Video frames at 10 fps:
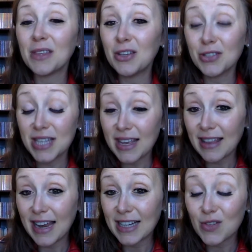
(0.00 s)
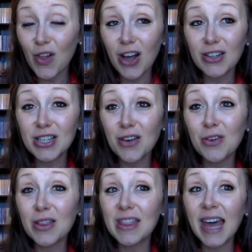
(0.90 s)
you'll see it in the next vlog.
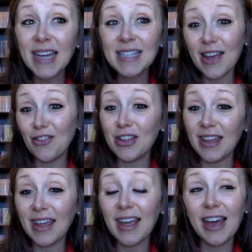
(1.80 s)
So that is everything.